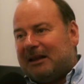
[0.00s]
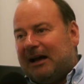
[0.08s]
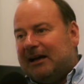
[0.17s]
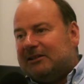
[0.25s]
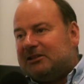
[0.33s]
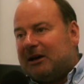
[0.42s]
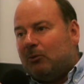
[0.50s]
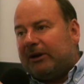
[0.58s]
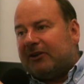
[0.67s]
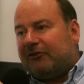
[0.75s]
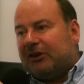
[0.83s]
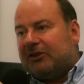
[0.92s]
And we're
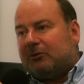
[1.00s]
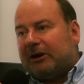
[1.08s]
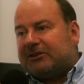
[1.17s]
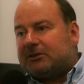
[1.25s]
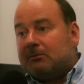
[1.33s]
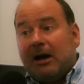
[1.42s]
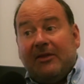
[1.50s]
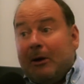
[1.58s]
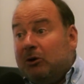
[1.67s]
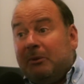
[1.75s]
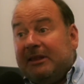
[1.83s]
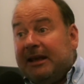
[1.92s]
going to fund the rest. And that
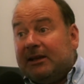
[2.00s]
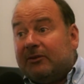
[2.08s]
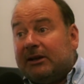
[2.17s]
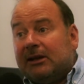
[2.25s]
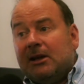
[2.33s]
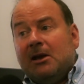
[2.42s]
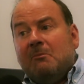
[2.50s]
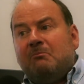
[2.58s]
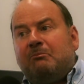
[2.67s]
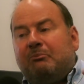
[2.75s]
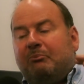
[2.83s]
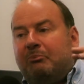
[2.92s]
would have been the end of it.
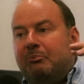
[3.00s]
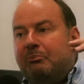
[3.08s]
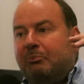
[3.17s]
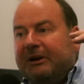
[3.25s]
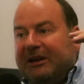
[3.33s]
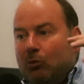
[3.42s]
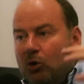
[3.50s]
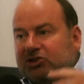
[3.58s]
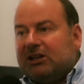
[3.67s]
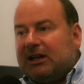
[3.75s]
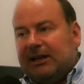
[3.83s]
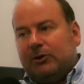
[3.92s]
But he
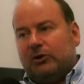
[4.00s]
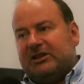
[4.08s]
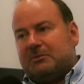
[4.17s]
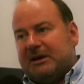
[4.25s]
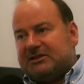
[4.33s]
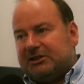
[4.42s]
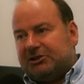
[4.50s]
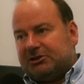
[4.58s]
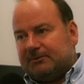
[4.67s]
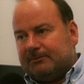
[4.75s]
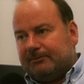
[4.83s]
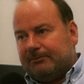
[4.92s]
wasn't clear on his message.
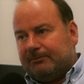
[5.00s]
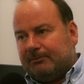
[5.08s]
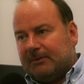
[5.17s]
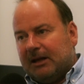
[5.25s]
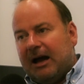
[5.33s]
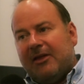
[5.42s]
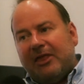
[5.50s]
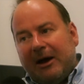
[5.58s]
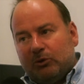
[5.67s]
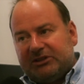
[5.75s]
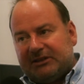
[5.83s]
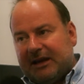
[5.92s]
Yeah. And that
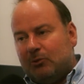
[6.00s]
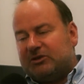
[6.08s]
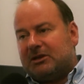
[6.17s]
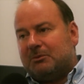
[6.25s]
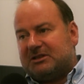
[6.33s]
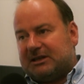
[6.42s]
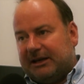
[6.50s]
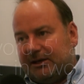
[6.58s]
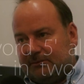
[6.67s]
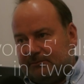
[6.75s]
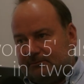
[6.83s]
was the mistake.